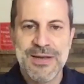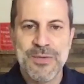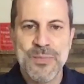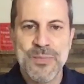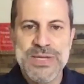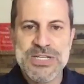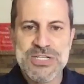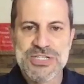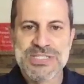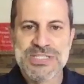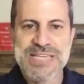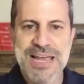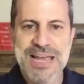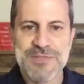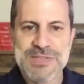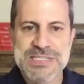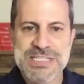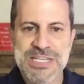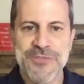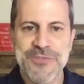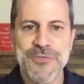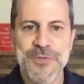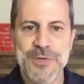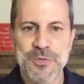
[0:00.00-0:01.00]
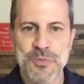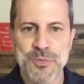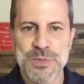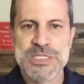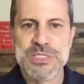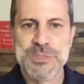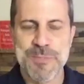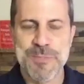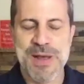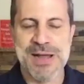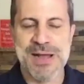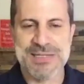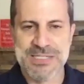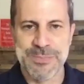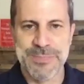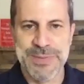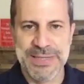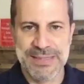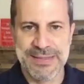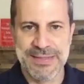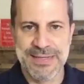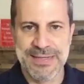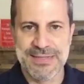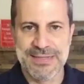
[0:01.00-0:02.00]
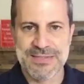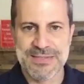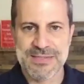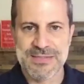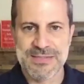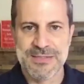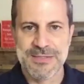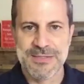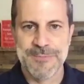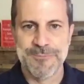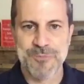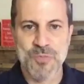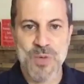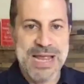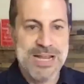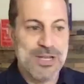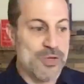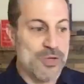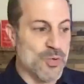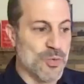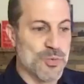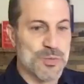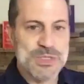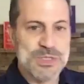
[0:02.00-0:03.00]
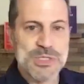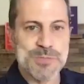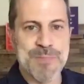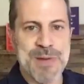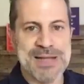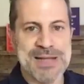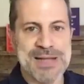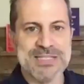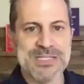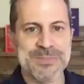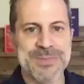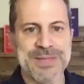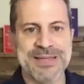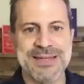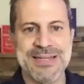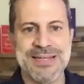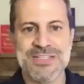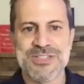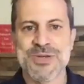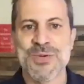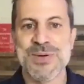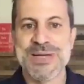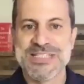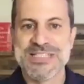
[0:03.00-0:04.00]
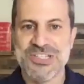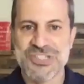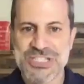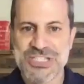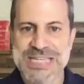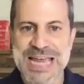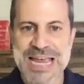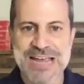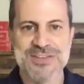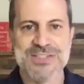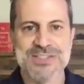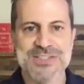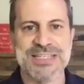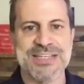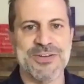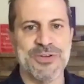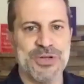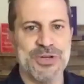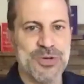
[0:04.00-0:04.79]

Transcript: We just have different responsibilities, right? Your responsibility. So, as a sales leader, your